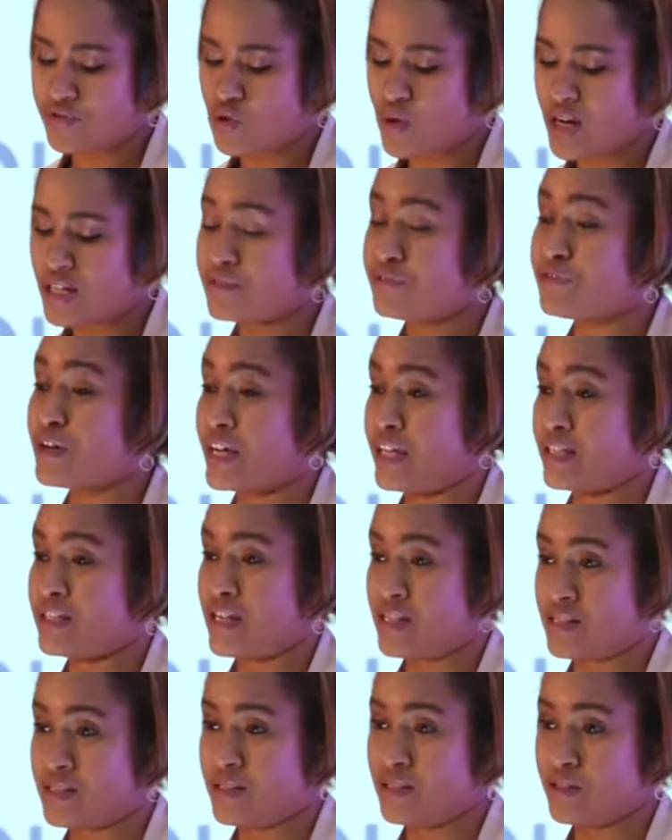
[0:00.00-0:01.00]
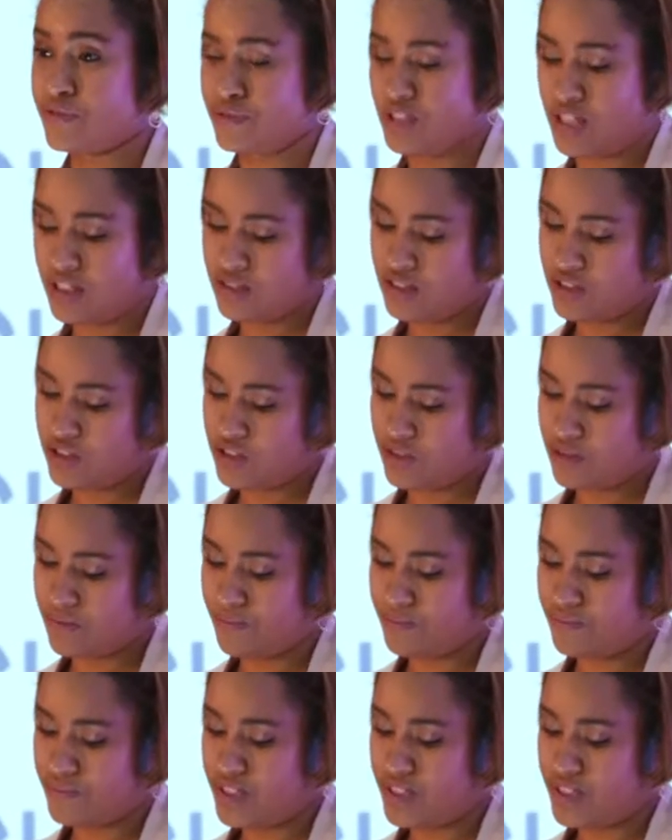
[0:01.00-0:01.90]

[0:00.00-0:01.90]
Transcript: have qualified as a lift technician.